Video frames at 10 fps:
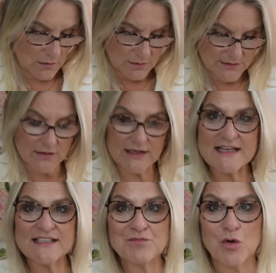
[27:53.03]
So I
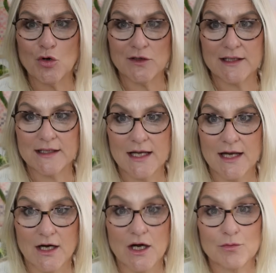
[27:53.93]
guess importantly
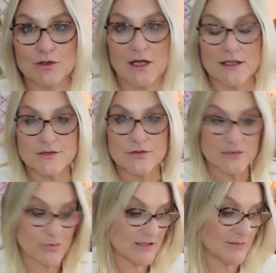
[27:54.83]
now, I would like to
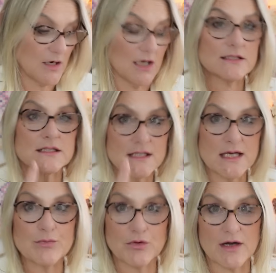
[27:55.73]
express my
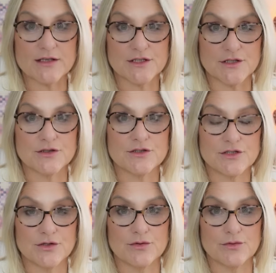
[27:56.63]
deep gratitude
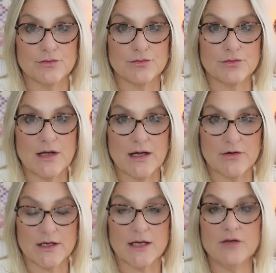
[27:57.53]
to
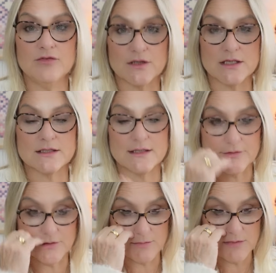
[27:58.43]
Erika for
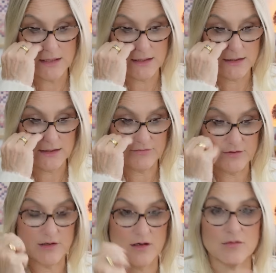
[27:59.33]
considering me, even
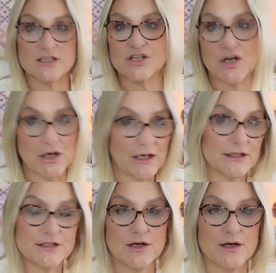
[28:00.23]
though I'm a
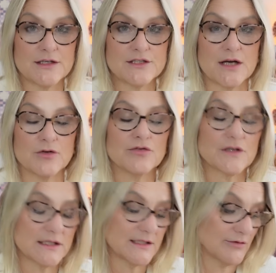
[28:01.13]
tiny, tiny channel, for
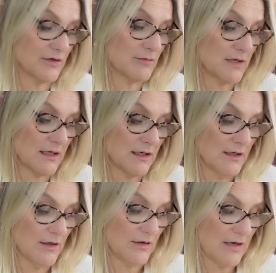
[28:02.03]
considering me
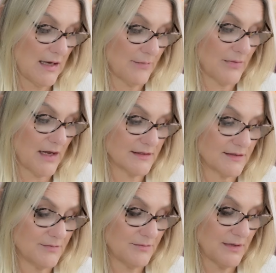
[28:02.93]

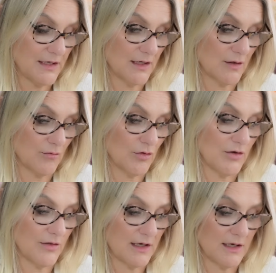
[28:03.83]
as being
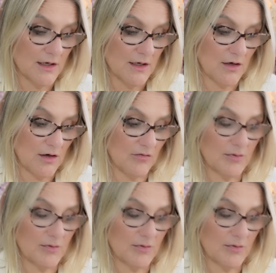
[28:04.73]
worthy of